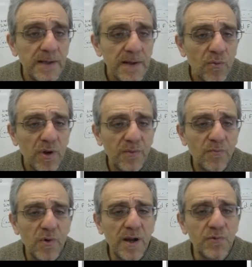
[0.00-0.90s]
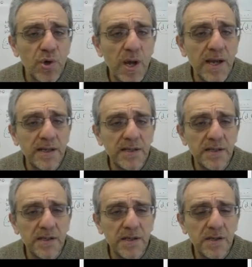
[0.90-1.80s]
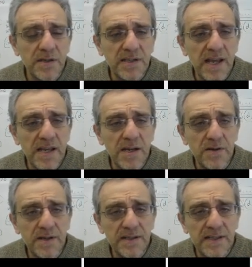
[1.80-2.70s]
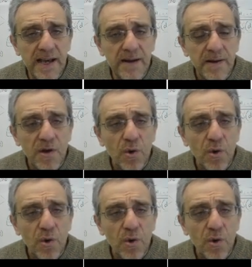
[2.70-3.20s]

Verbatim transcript: what I'm, what I'm trying to say here is that